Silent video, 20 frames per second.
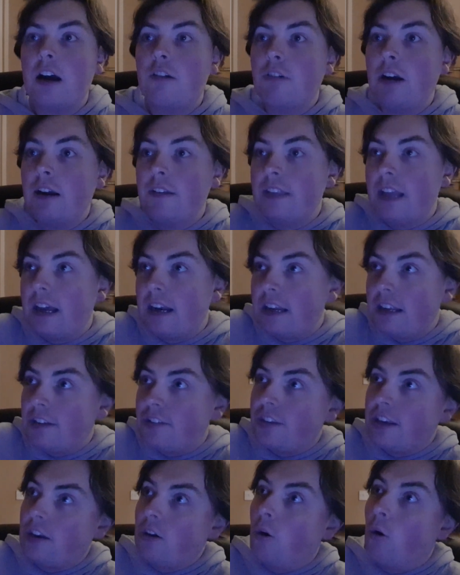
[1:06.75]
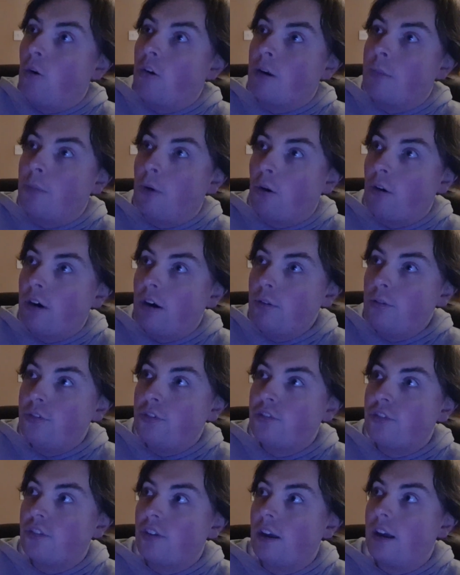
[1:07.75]
Around that is the
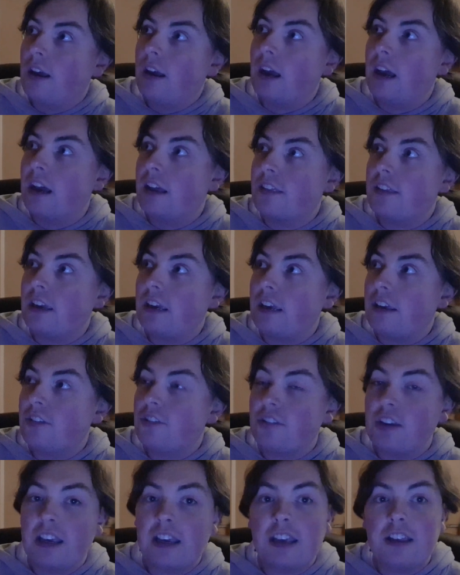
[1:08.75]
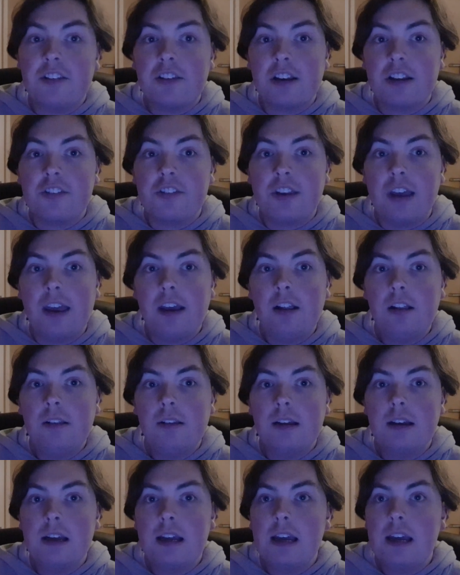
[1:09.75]
Ouroboros, the snake eating its
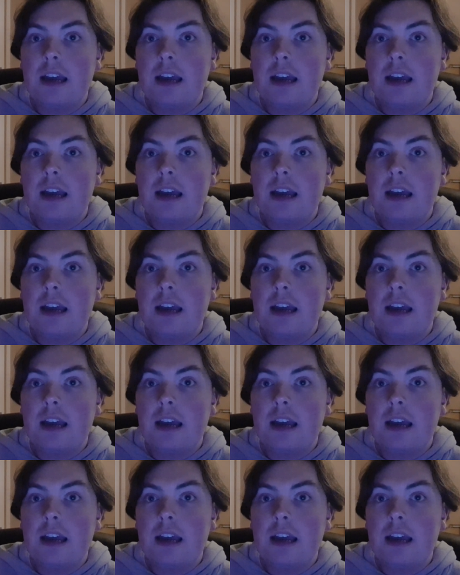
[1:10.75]
tail,